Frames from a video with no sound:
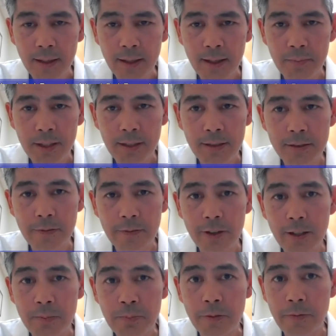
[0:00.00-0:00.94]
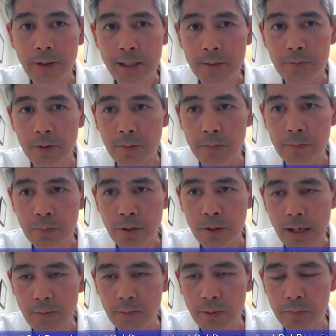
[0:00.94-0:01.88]
um, and it's a very preventable
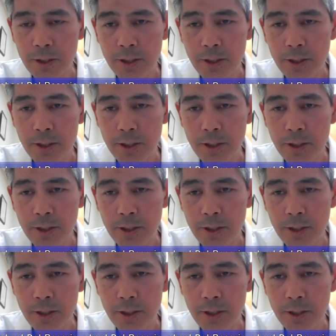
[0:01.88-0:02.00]
problem,